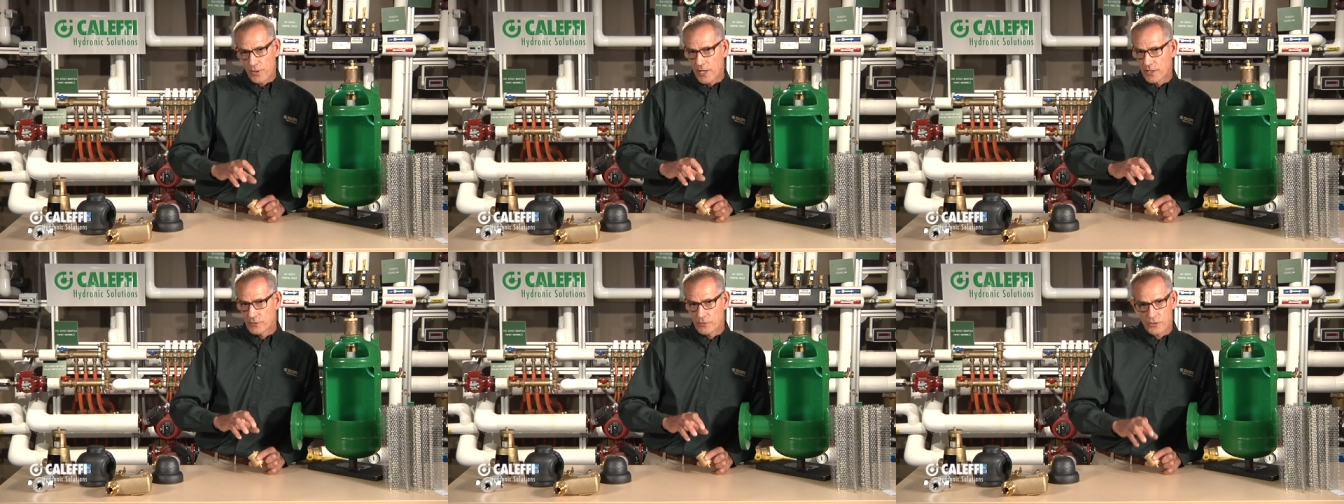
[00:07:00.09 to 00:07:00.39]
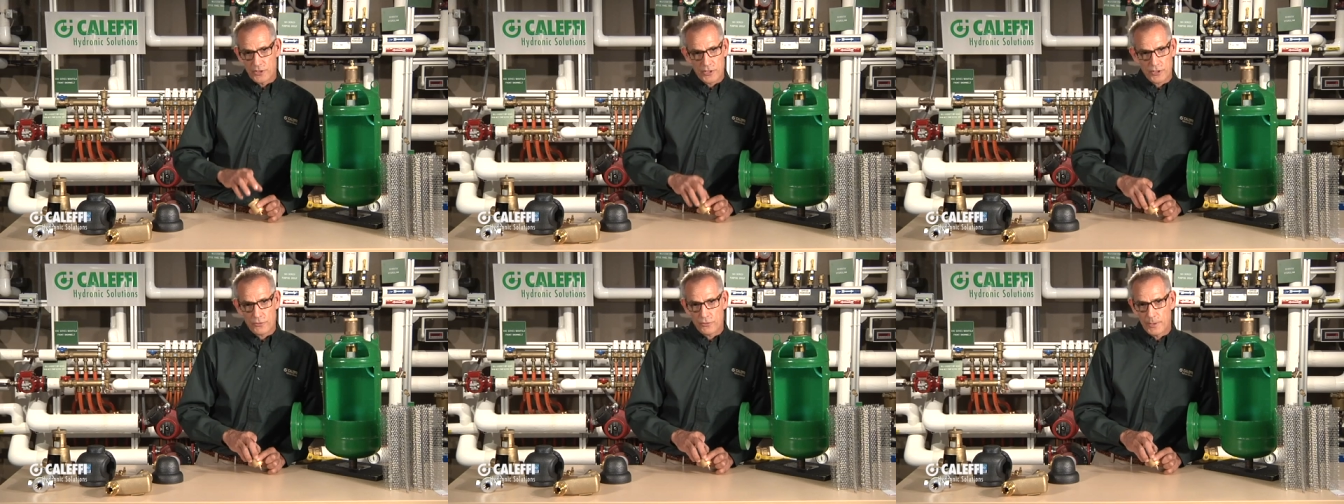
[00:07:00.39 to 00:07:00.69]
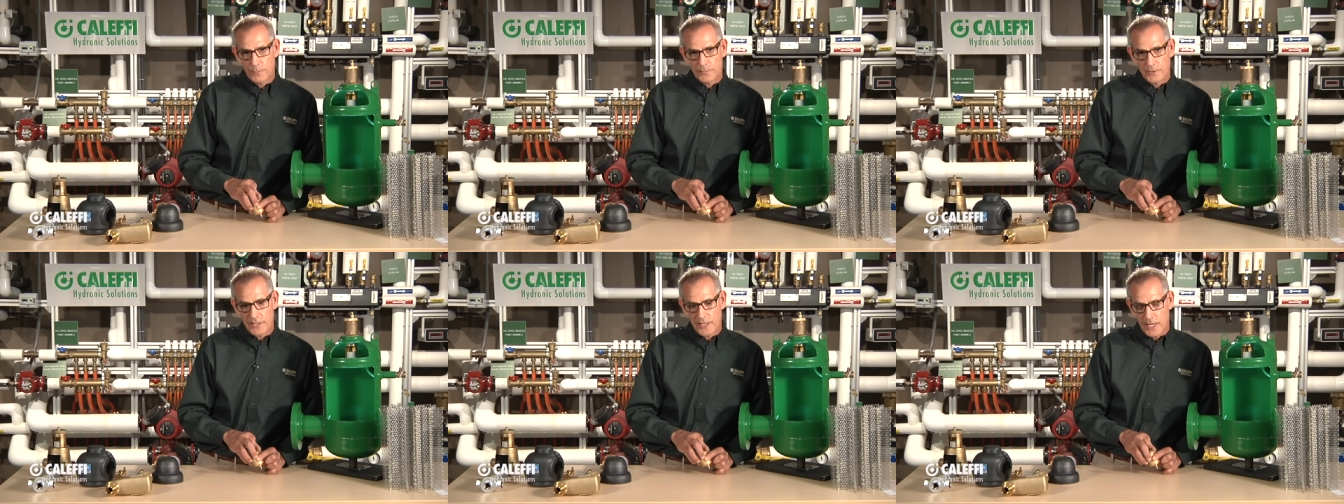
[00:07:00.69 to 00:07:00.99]
brands are just
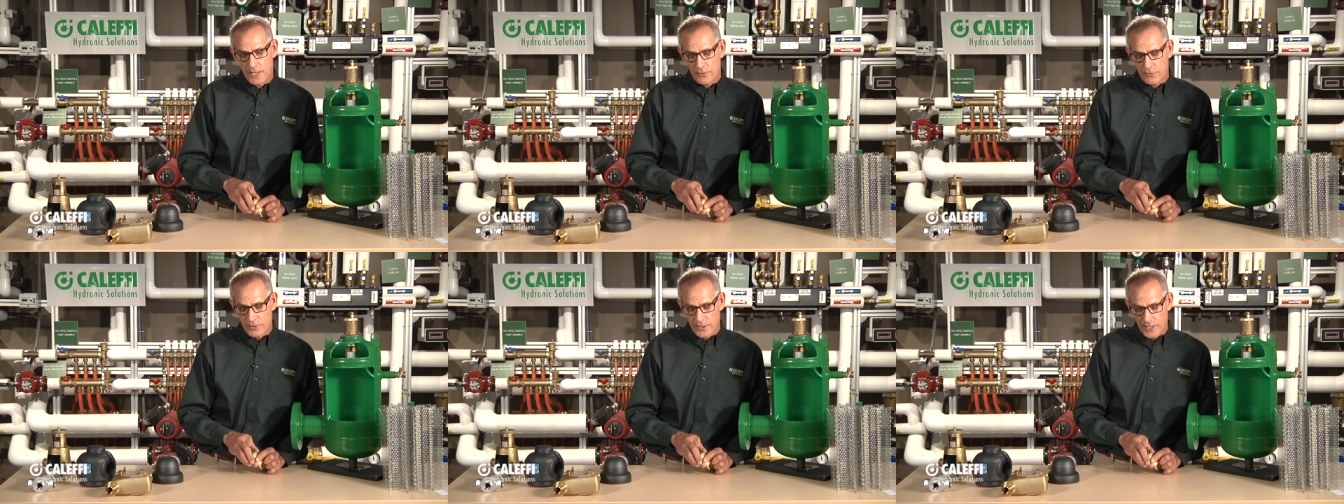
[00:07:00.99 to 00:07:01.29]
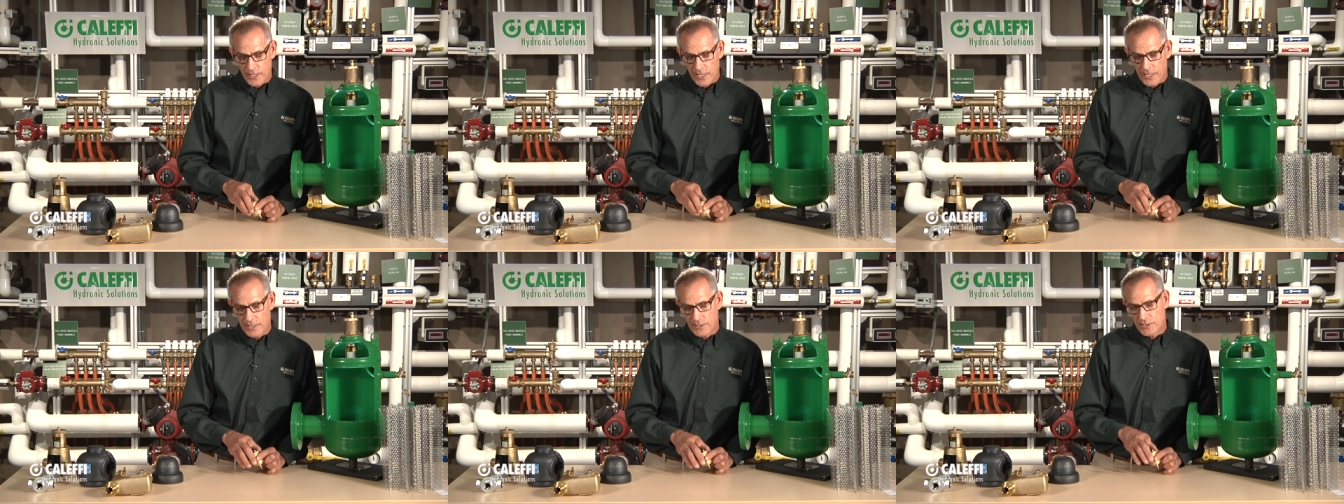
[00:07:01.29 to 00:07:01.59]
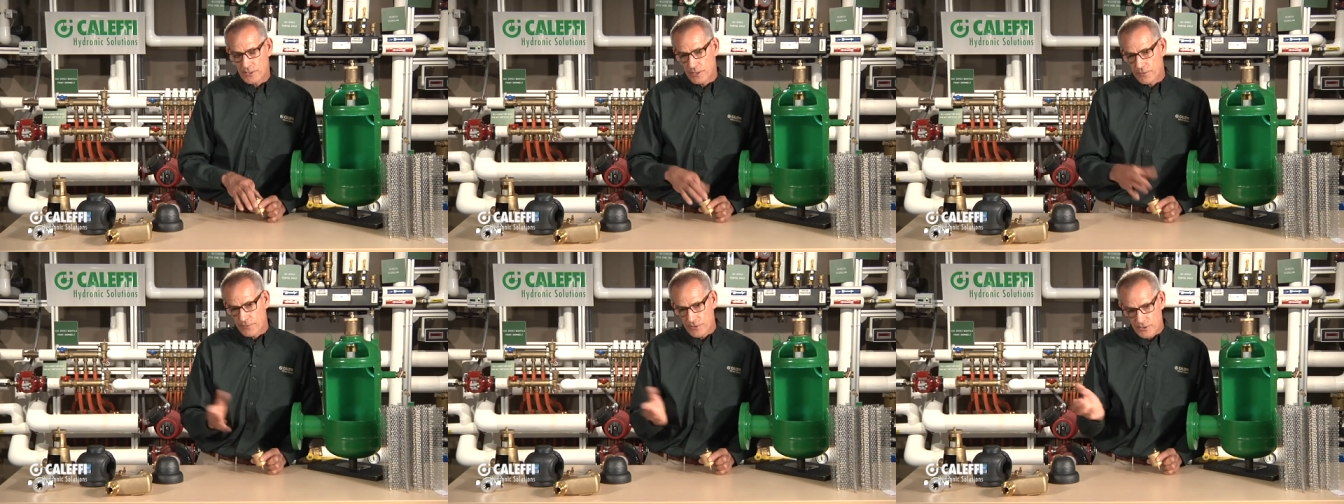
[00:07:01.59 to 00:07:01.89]
crimped together and you can't
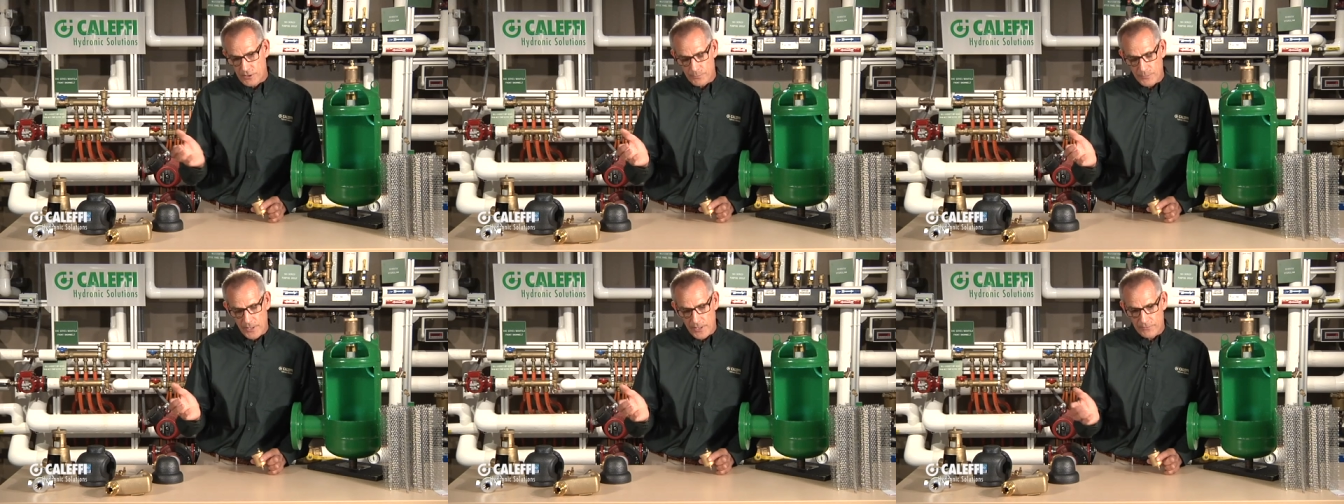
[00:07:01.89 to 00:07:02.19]
service them.